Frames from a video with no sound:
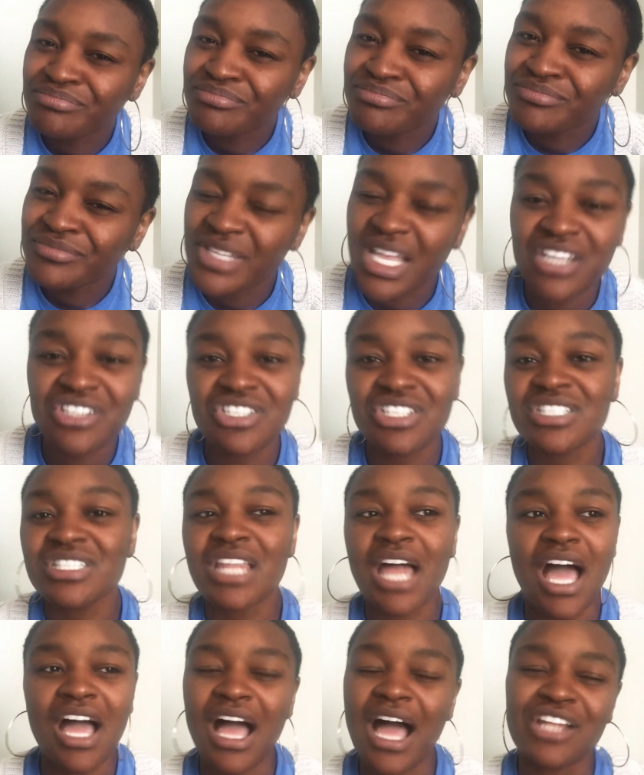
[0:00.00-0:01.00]
That's just
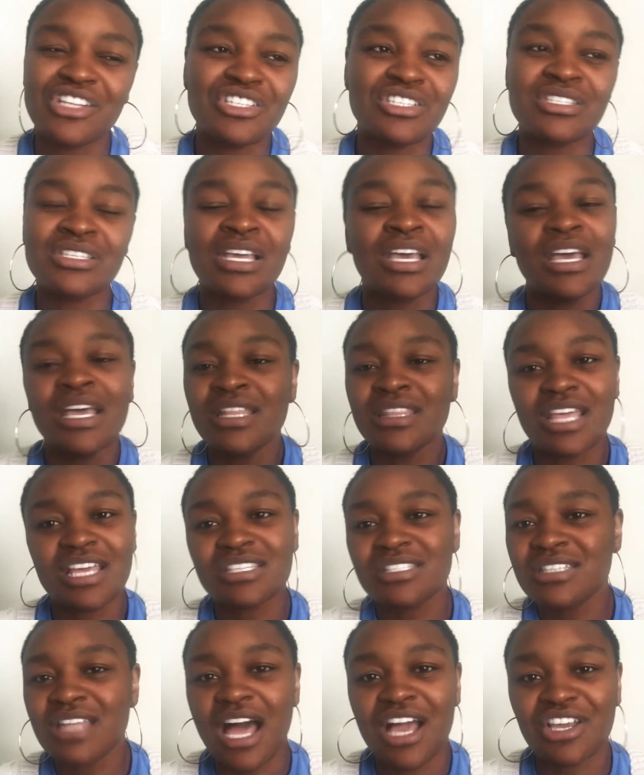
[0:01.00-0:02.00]
not,
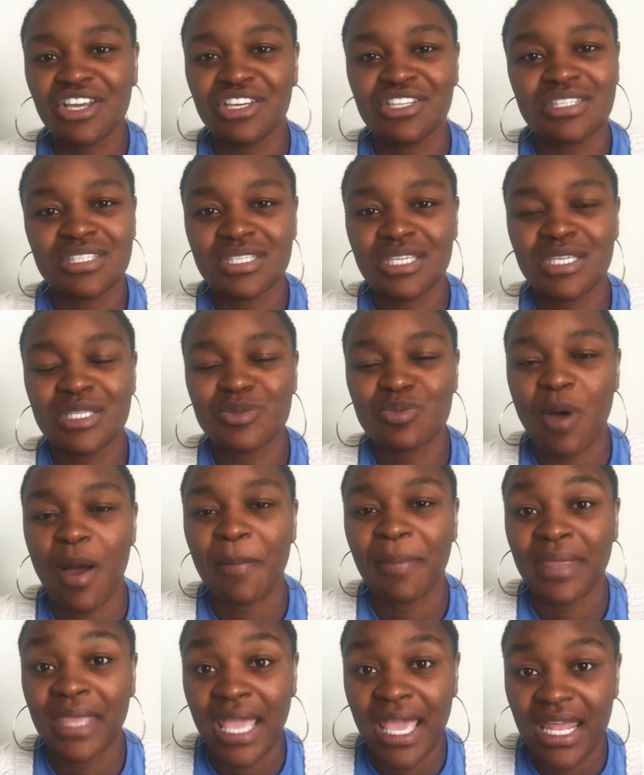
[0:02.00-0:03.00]
that's not good seed
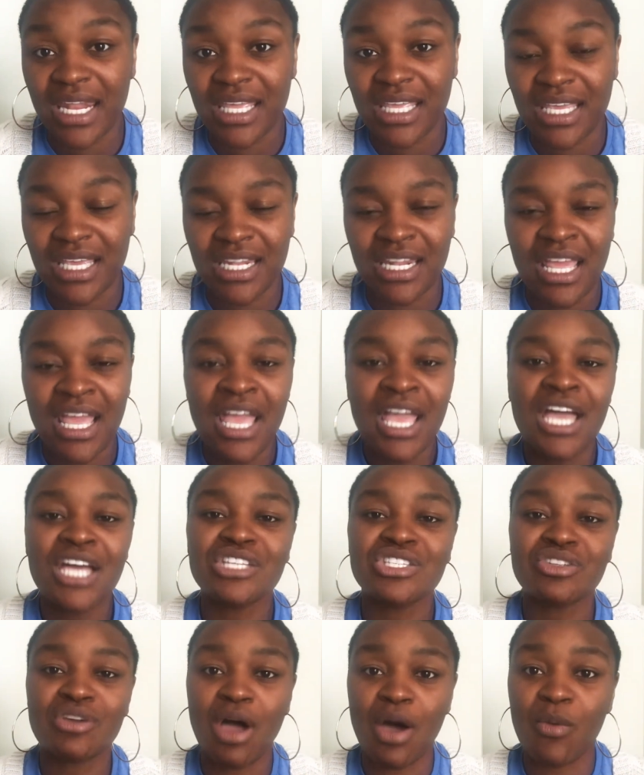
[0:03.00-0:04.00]
swapping etiquette. And
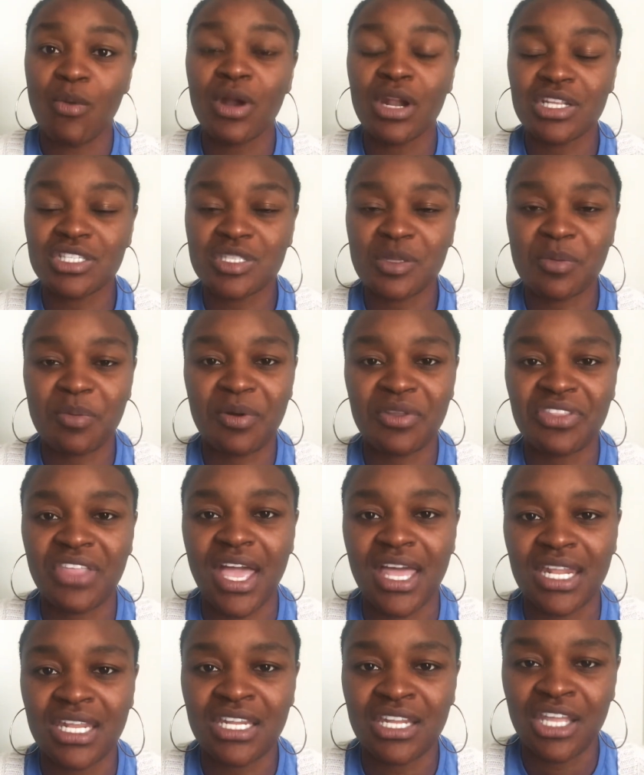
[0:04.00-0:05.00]
so I wanted to put
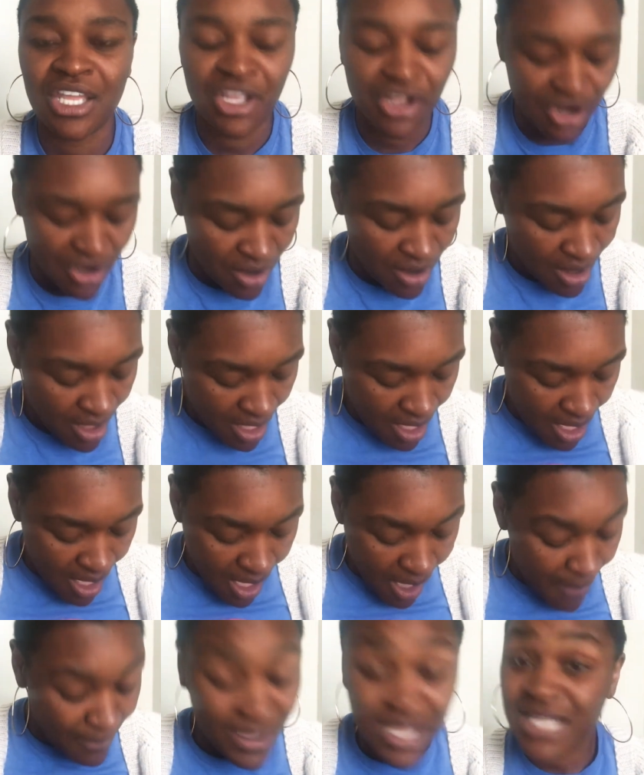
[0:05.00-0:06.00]
that in here,
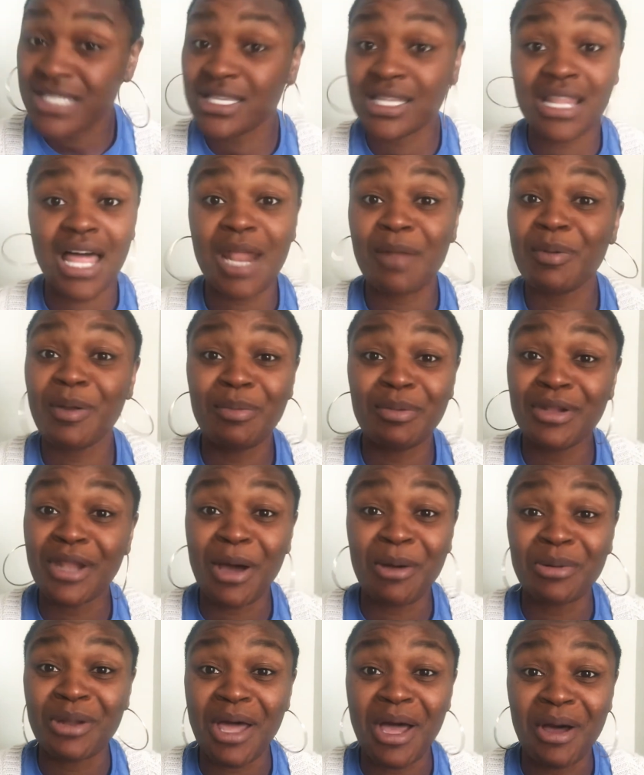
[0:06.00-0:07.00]
because a lot of people
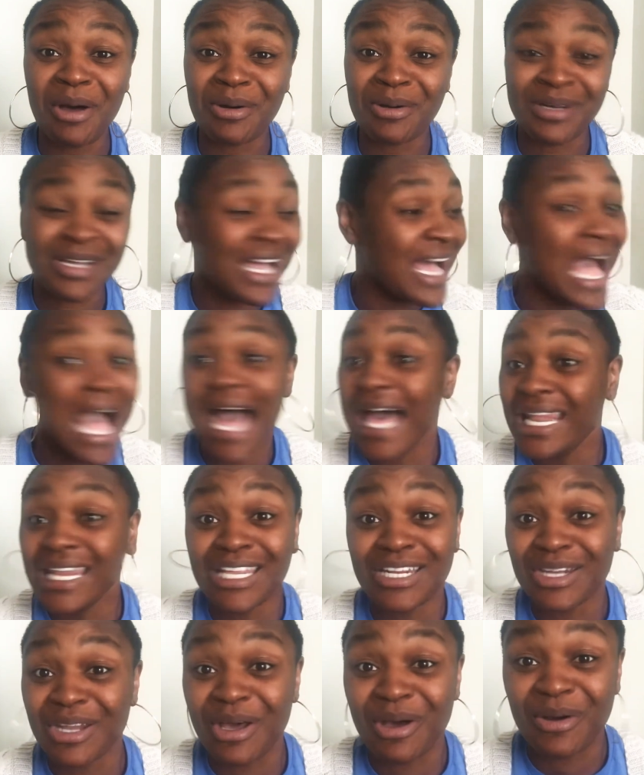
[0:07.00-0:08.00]
don't know. I
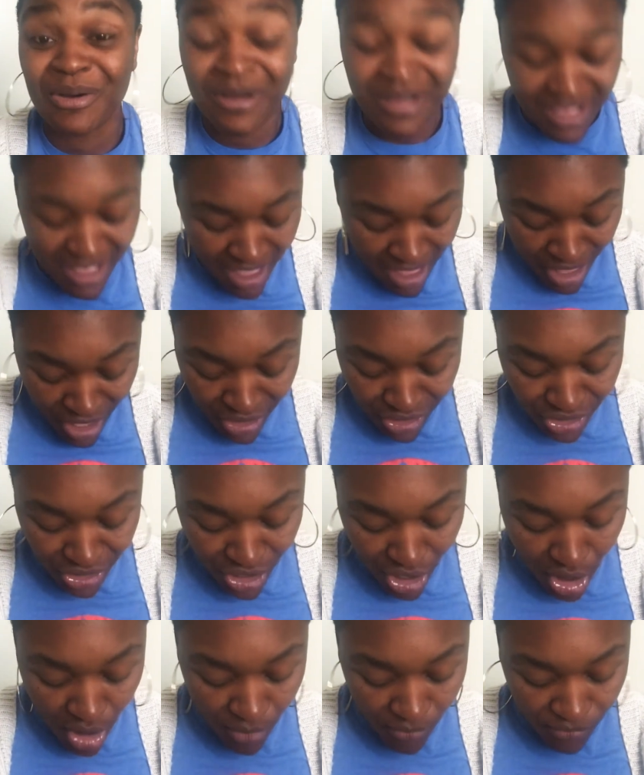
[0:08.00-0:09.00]
didn't know,
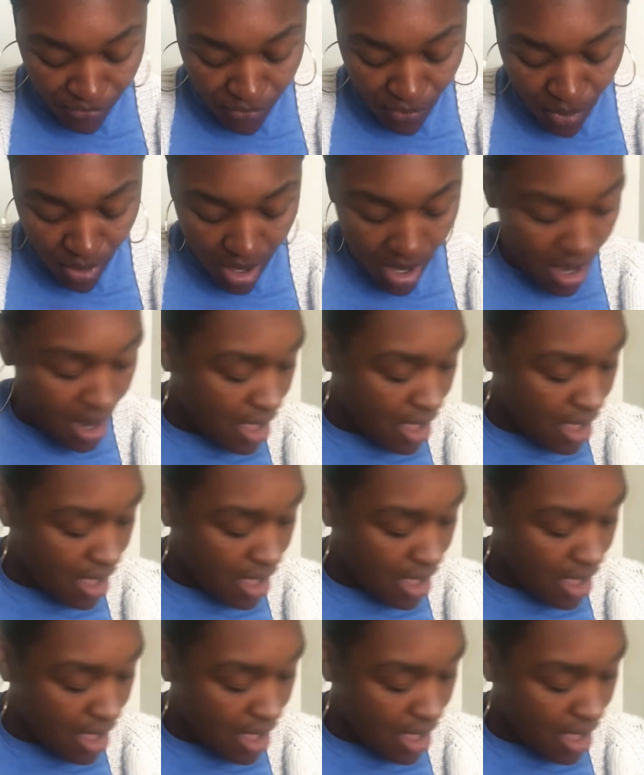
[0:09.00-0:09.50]
for